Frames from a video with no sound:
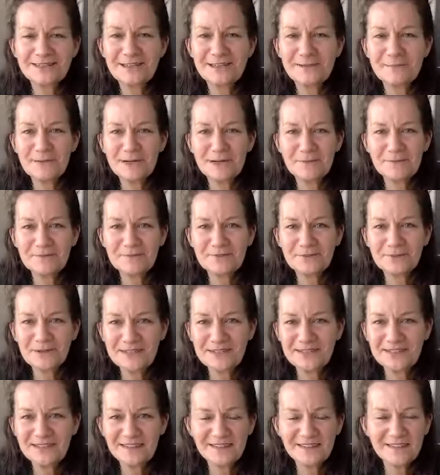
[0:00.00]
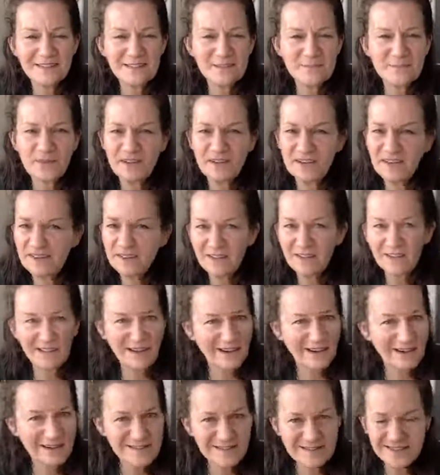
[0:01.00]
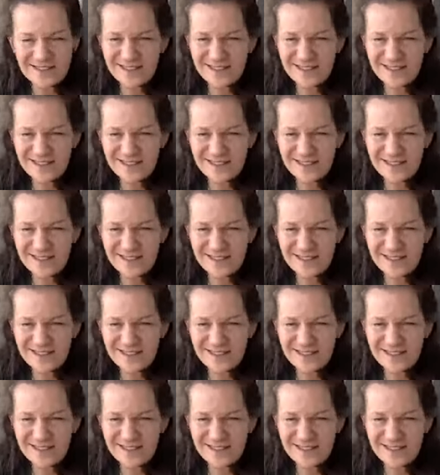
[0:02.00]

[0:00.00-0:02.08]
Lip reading: in the mirror before I did this, but who cares?